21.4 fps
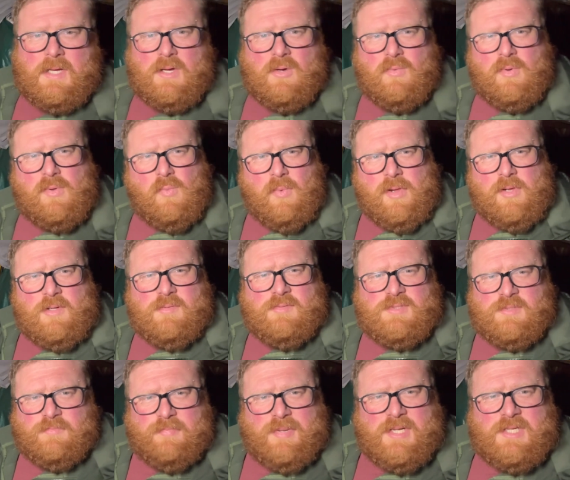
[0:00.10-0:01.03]
Well, welcome
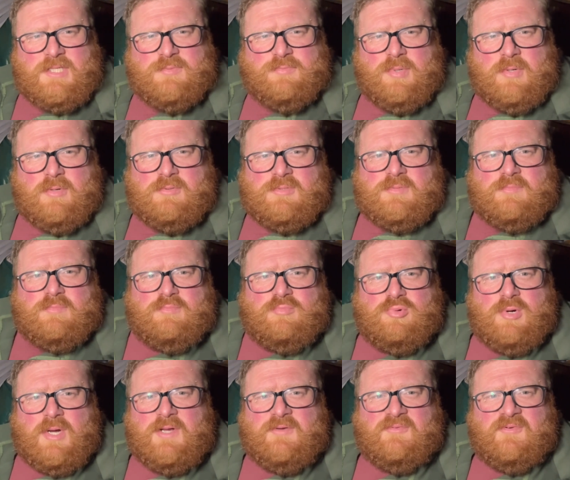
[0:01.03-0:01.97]
to Beans, Brews and
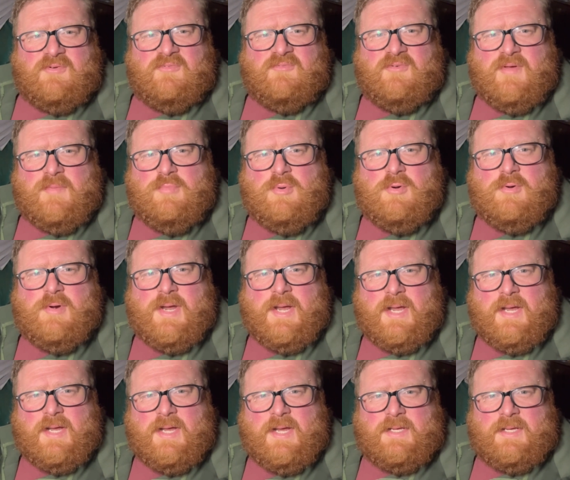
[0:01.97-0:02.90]
Bread for
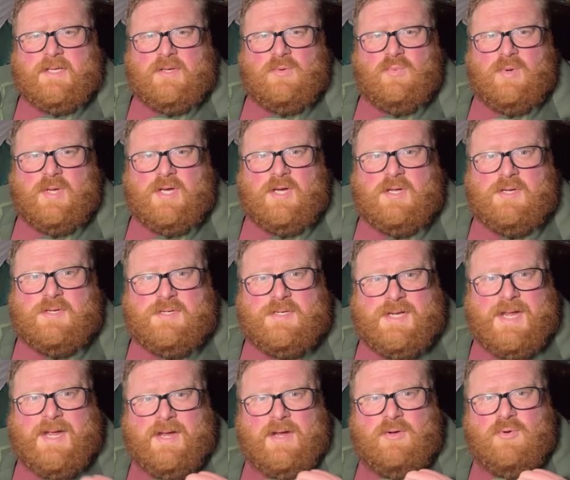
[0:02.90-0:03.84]
February. We are
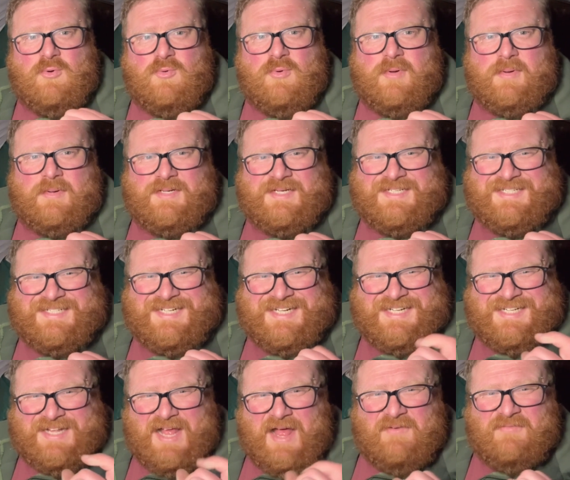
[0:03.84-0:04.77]
now
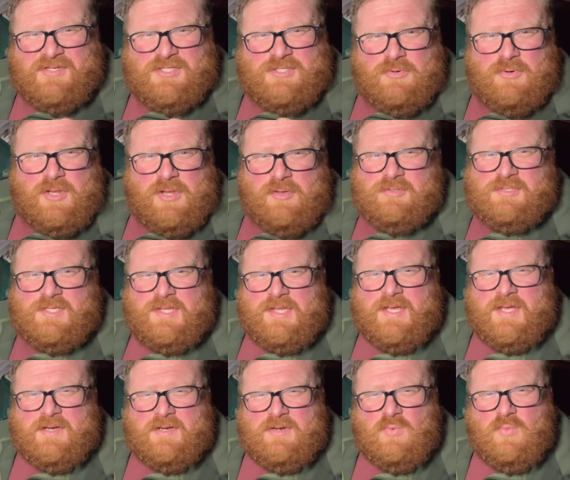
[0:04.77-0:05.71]
ever so close to the
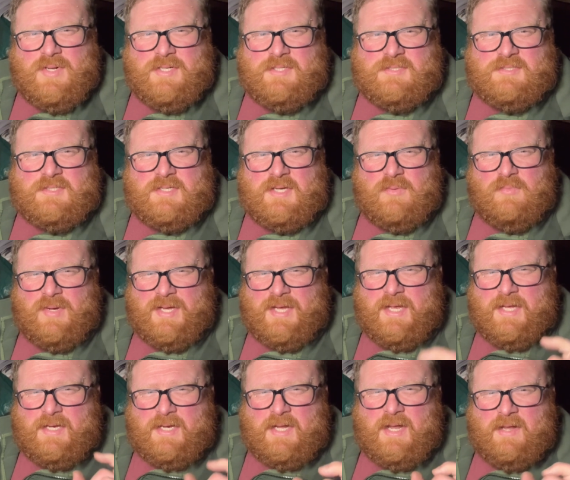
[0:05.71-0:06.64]
end of winter and we're
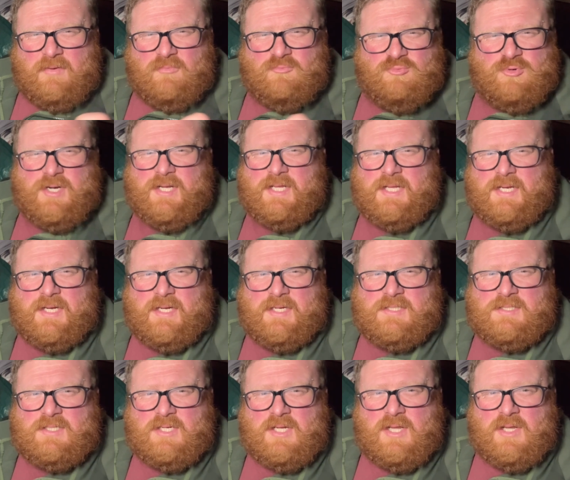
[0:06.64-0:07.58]
getting really
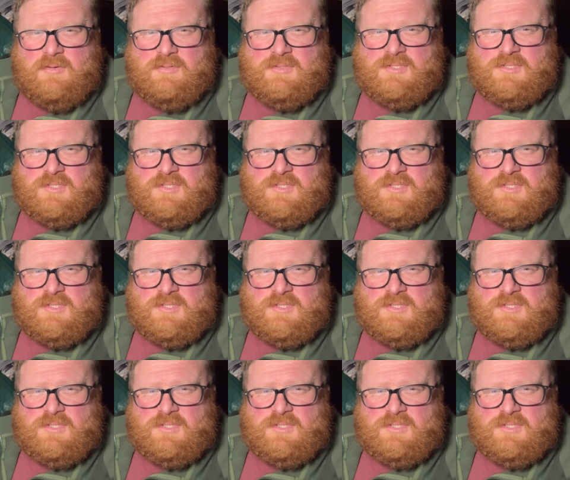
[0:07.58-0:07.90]
nice and close to